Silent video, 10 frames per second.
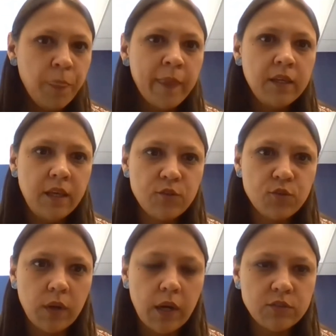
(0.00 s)
the
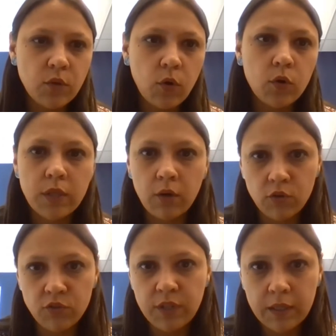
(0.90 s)
one that Alejo
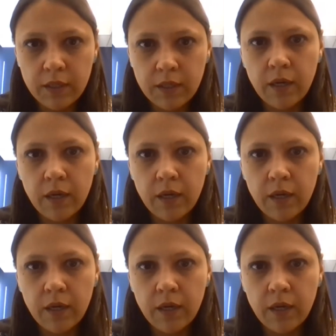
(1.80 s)
mentioned,